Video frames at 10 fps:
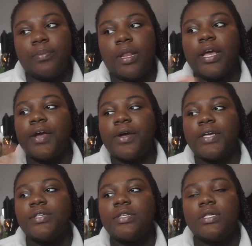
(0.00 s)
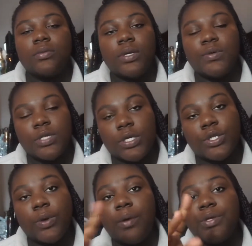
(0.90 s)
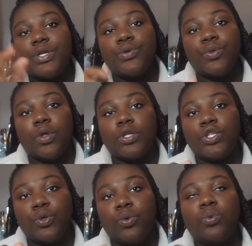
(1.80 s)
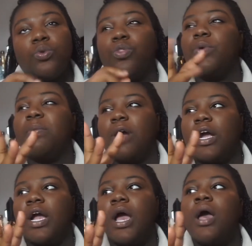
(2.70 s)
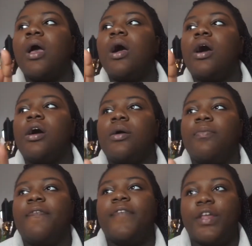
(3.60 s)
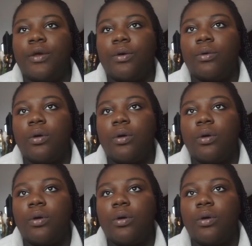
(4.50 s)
Like, okay, so this is what I was going to do. I was going to do a three-part video.